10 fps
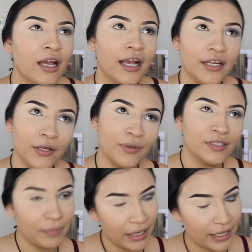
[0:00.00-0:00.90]
I know
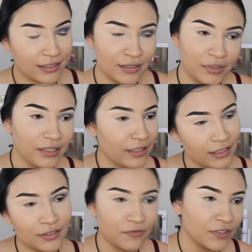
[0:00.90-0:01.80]
it's bad, something that I
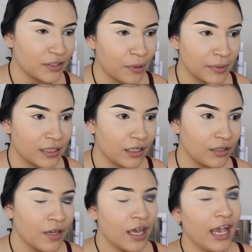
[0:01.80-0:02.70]
need to fix about
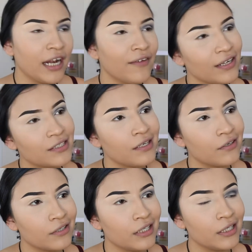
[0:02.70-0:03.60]
myself, and I've actually
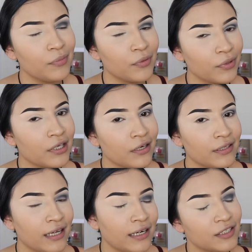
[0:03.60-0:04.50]
currently been working
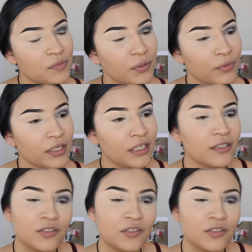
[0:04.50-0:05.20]
on that, and it's been working.